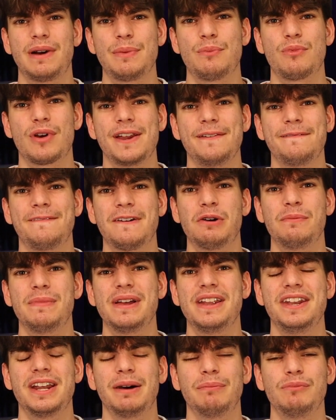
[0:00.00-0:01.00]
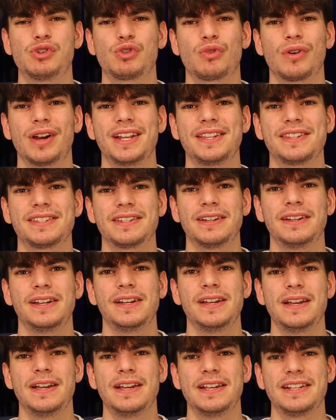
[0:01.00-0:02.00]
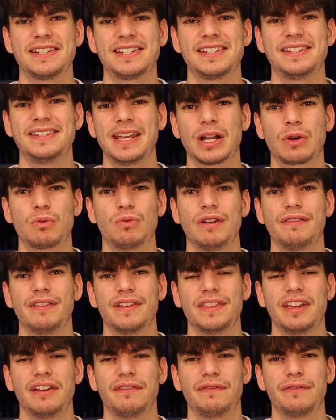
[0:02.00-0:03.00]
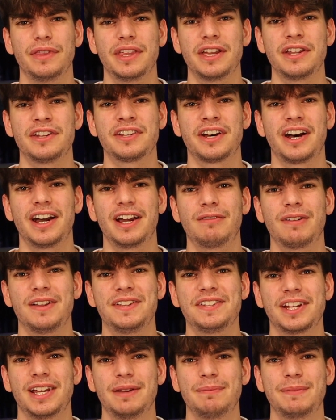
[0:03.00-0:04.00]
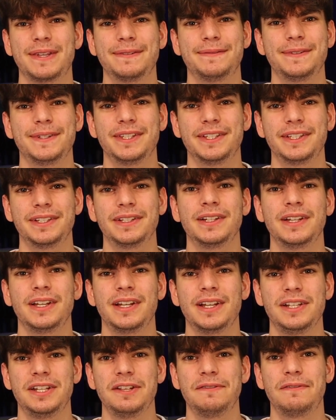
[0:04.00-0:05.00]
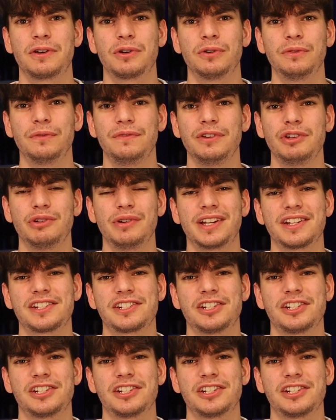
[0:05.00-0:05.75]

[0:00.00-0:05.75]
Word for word: My brain felt a bit numb trying to stick with it th- for the entire runtime given the difficult viewing